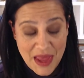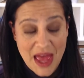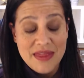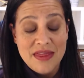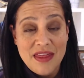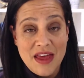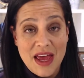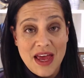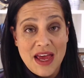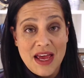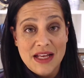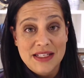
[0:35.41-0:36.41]
and
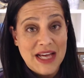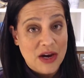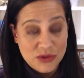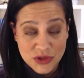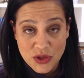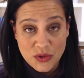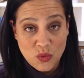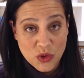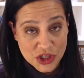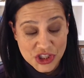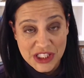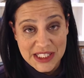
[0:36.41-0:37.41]
they download
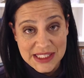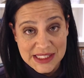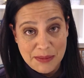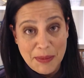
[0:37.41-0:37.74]
worksheets,